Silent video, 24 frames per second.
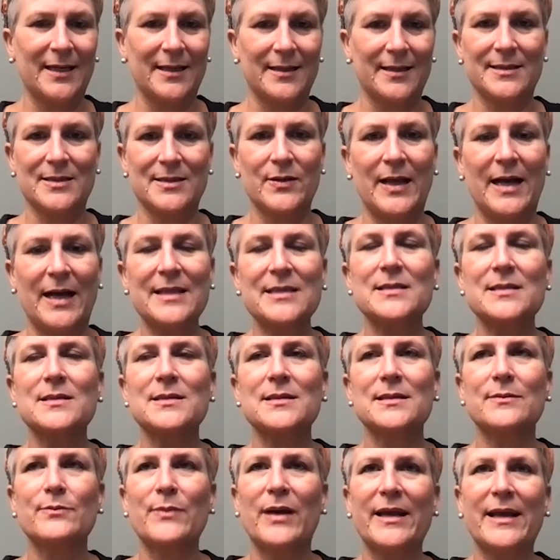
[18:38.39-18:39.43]
And so that's
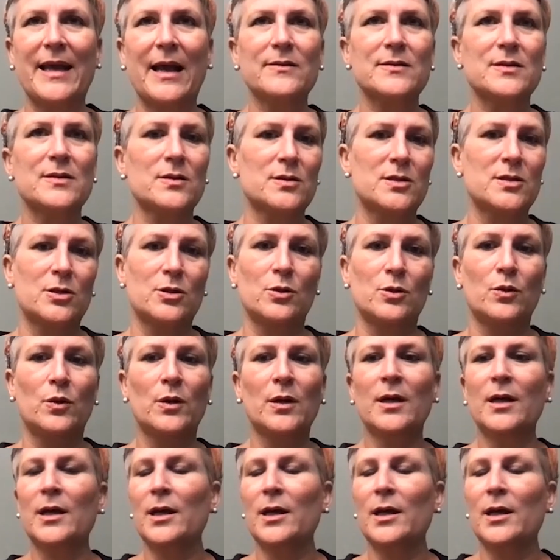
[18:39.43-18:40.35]
my counsel to,